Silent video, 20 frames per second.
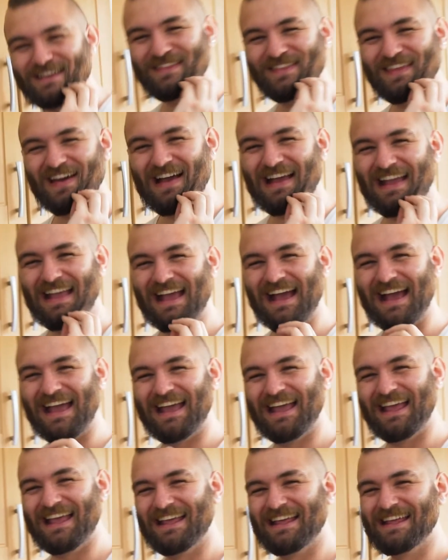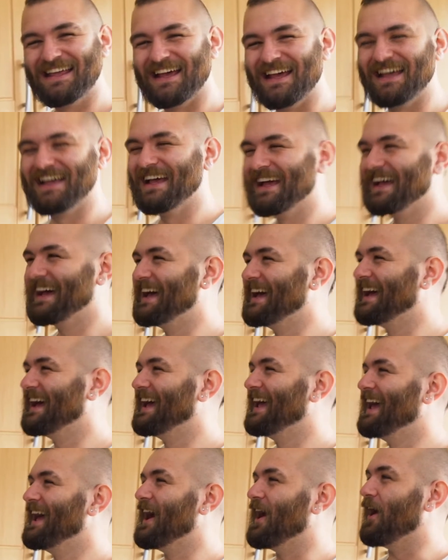38.
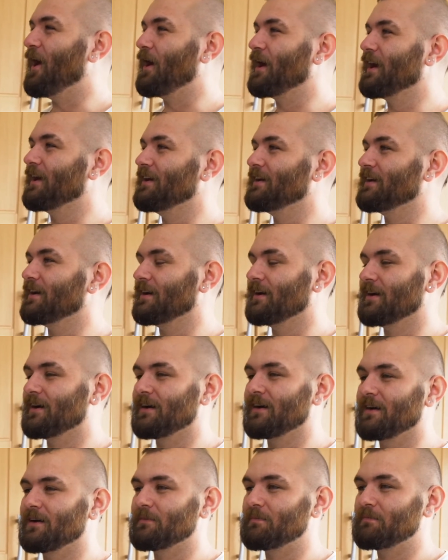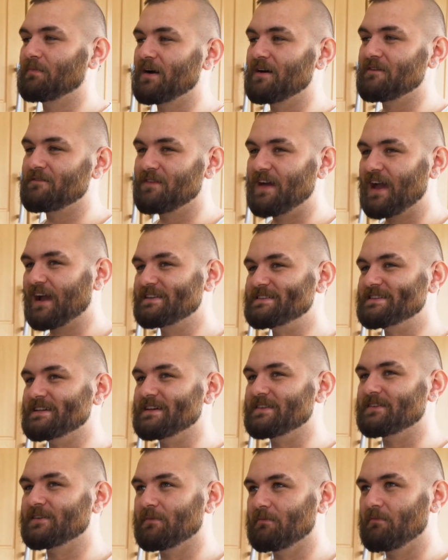I
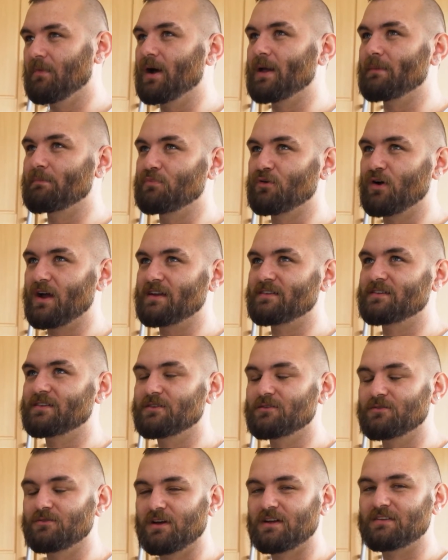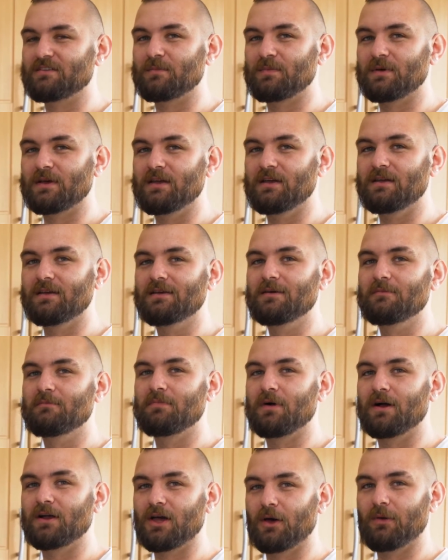perfected my bread recipe
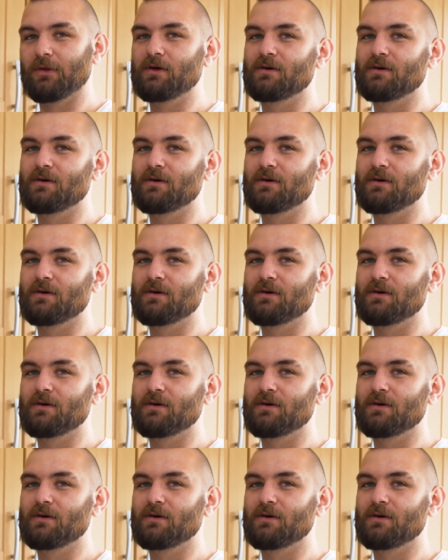by going